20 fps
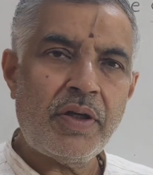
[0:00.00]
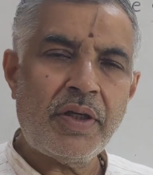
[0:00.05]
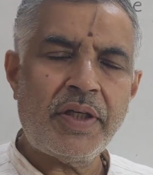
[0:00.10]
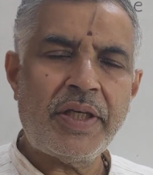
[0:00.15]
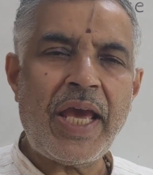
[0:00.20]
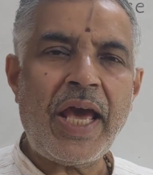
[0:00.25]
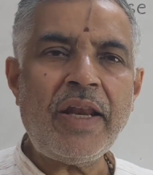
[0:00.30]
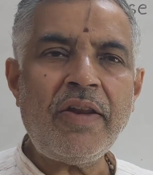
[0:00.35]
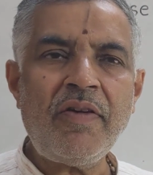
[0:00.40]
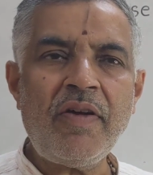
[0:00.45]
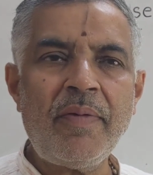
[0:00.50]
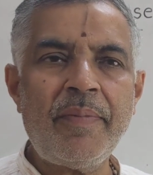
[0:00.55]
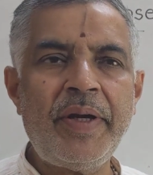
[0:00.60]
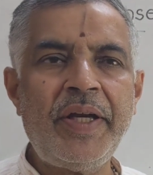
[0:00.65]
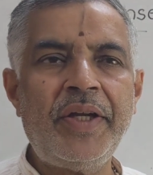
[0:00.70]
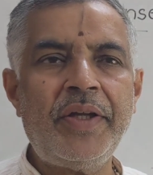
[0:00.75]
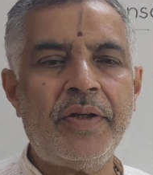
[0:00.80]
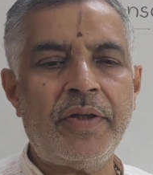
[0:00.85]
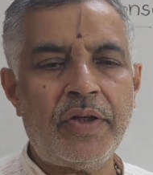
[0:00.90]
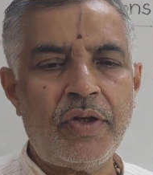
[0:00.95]

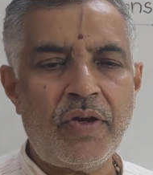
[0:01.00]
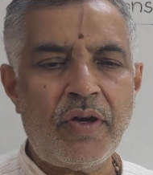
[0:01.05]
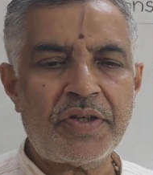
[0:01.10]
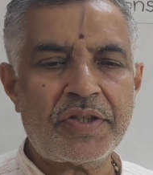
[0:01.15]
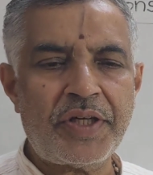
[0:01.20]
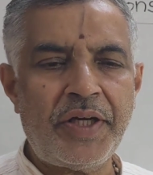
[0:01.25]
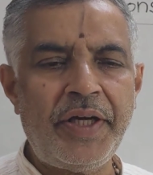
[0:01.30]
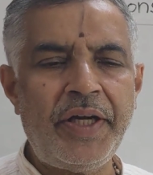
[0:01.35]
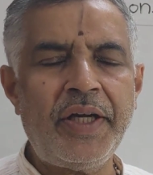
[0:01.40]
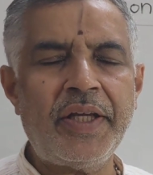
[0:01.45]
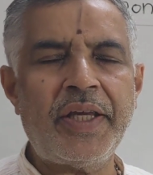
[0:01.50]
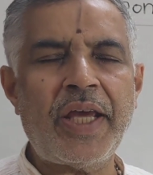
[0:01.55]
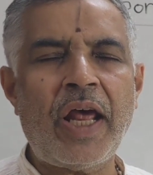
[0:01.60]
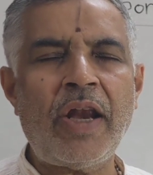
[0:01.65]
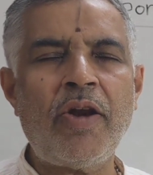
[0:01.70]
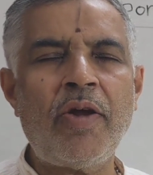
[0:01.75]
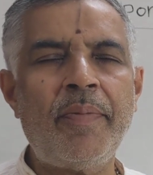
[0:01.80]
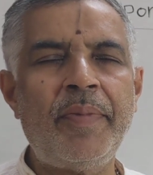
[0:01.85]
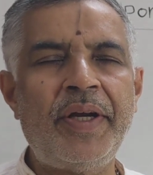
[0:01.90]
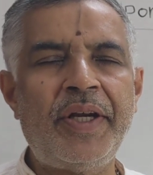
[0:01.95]
Galvanometer, you have studied
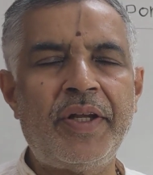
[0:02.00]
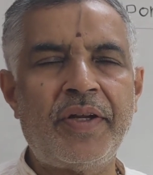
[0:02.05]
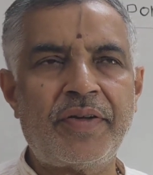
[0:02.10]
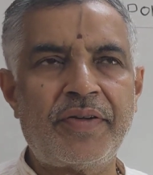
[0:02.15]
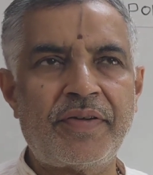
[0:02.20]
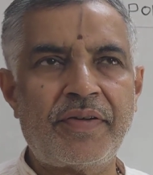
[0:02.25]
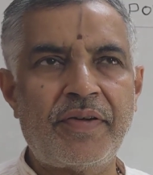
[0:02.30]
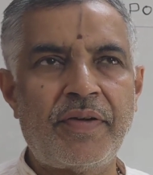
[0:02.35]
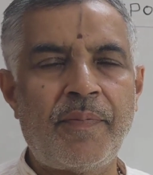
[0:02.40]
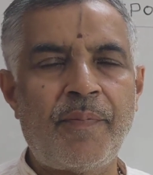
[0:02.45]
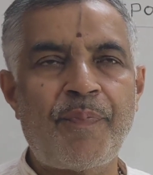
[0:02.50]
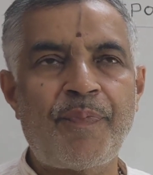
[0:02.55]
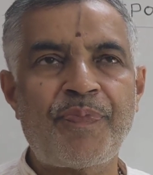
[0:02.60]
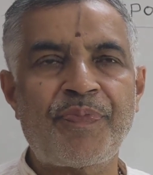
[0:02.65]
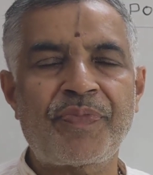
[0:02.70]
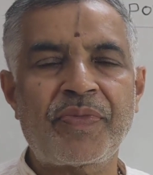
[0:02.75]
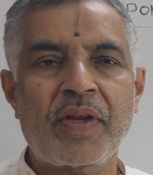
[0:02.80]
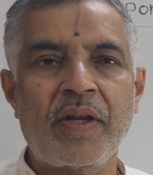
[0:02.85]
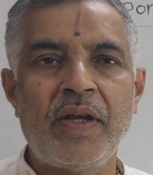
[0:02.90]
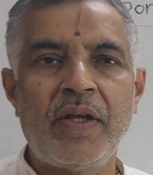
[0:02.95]
galvanometers.
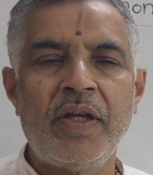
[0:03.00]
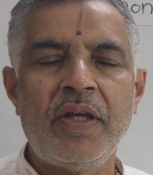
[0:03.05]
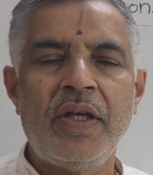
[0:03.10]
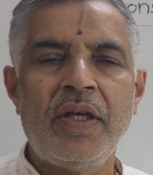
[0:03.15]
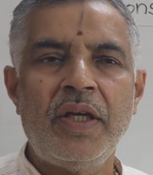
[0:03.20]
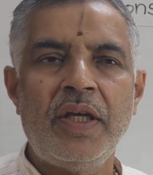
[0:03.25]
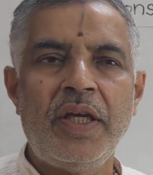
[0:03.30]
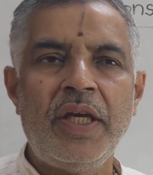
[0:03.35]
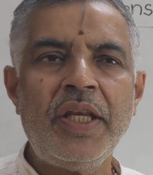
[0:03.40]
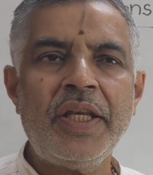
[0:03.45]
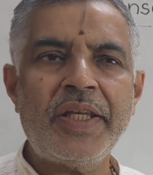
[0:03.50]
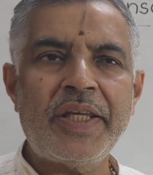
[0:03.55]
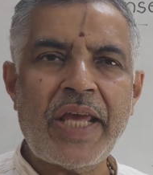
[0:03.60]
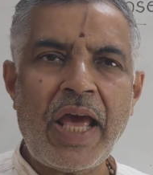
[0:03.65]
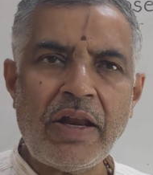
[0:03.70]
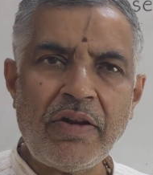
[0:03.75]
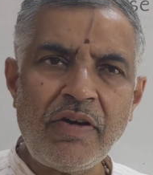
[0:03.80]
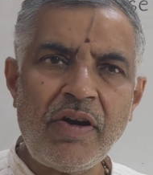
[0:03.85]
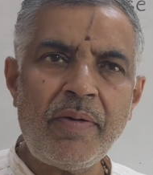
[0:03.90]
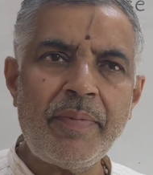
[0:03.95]
In
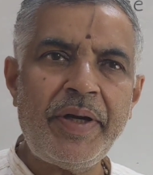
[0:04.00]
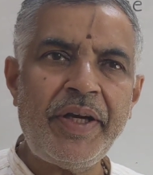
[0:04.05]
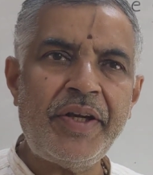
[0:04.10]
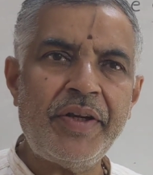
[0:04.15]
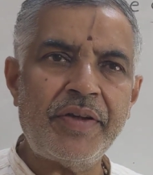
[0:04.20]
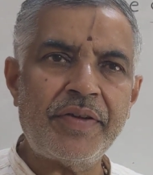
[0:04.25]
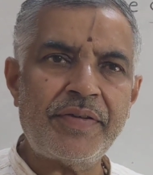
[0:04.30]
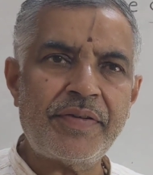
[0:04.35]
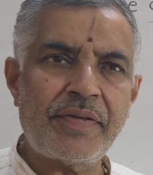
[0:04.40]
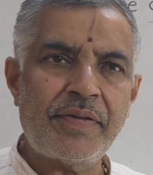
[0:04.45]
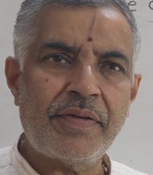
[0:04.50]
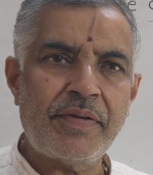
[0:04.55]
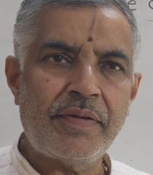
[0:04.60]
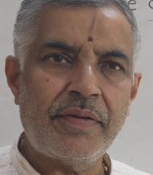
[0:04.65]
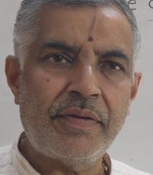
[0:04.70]
galvanometers,